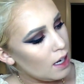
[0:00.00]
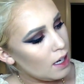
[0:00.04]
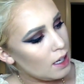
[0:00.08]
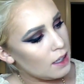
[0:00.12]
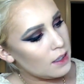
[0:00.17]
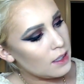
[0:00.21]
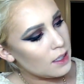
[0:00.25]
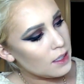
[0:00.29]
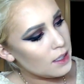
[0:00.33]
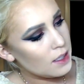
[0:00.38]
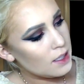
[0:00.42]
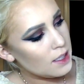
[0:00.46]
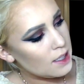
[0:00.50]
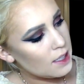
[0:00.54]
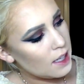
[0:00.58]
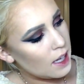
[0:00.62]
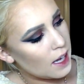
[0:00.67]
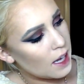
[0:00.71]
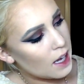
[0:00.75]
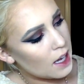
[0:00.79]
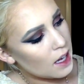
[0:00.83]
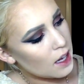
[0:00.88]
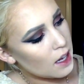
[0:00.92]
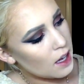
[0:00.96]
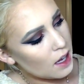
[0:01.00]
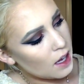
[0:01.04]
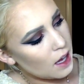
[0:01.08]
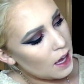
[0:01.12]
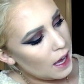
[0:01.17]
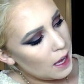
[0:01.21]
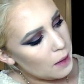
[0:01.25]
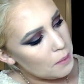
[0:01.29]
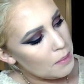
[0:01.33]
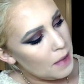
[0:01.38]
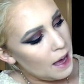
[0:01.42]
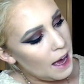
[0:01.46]
and this is like
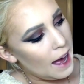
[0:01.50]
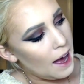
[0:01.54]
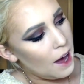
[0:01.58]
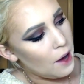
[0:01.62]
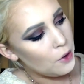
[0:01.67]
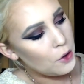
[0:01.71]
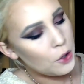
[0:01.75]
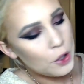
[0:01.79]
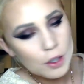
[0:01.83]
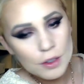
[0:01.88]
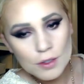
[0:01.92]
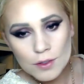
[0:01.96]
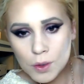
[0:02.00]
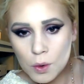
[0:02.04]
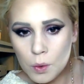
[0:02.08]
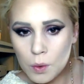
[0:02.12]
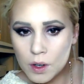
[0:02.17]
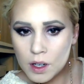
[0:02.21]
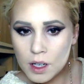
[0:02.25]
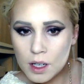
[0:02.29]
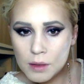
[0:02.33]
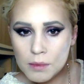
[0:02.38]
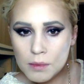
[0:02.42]
a powder form.